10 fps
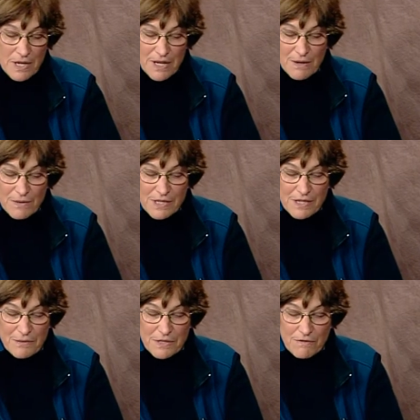Mm-hmm. Was
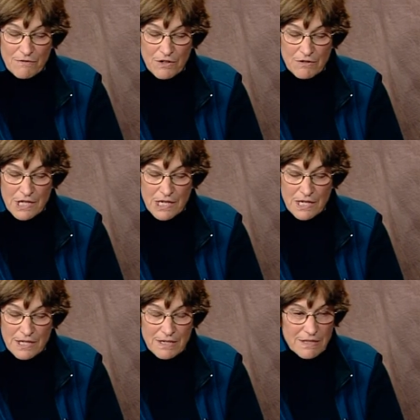there was a vote
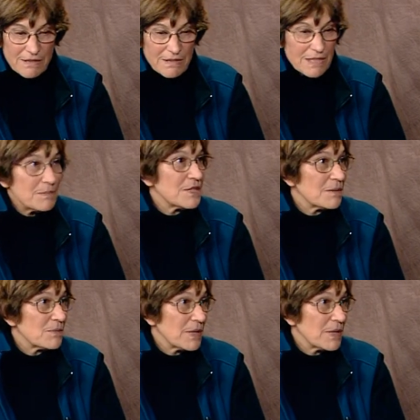on uh, the DPW?